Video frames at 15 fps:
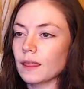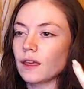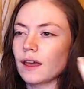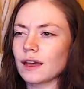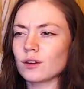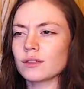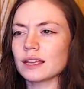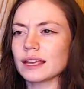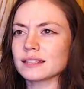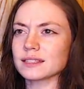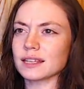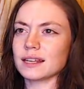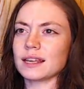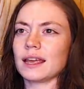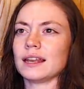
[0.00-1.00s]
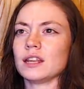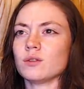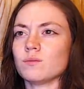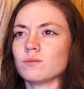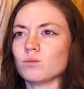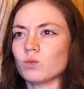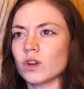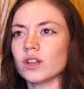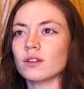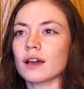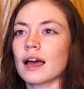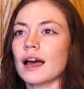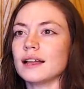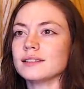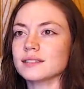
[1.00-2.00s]
I don't think he has, like, any real
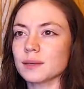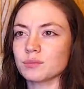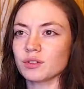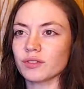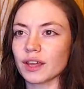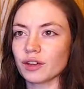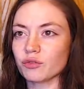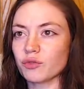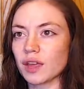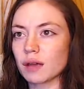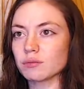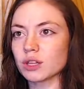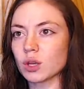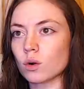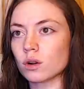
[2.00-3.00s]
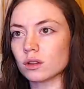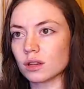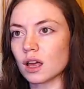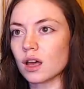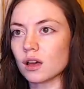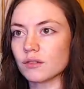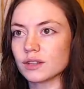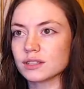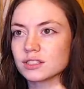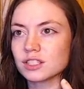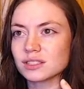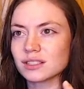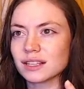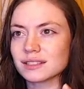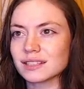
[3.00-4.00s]
concept of, like, family love. It's
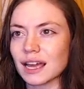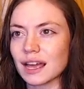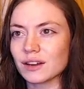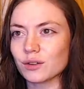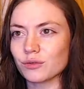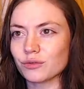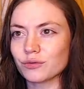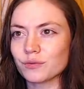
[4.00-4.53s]
just, it's kind of